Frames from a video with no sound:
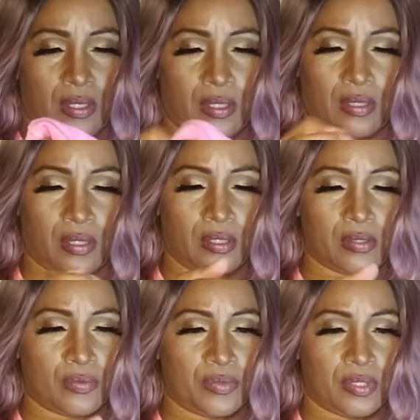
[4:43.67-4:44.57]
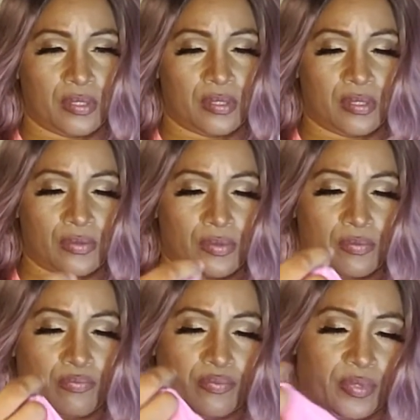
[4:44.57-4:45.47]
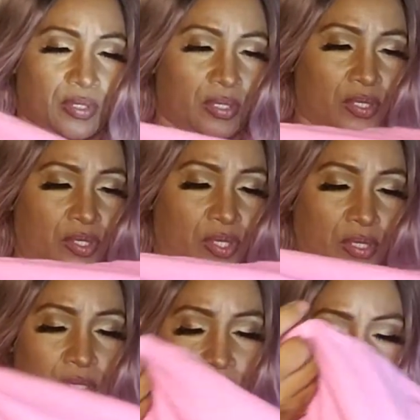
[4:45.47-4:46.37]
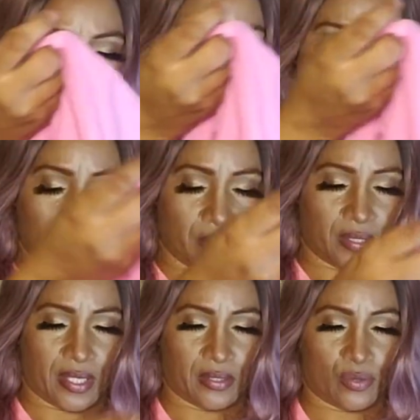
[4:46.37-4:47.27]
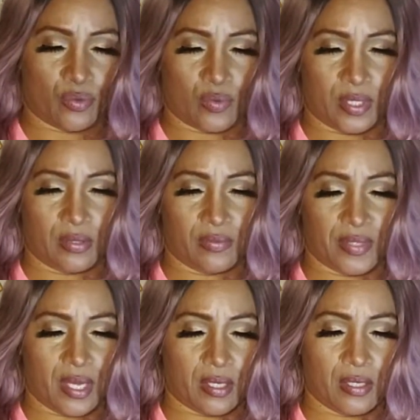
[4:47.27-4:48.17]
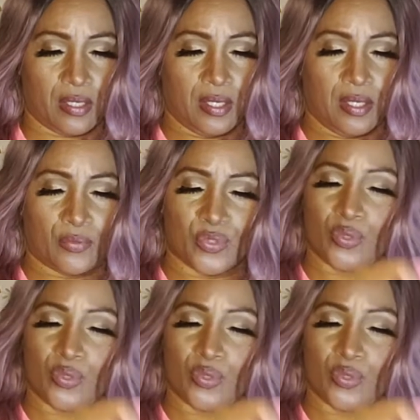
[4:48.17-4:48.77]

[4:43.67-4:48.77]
And this was really cheap. I think this was like 12. Yeah, it was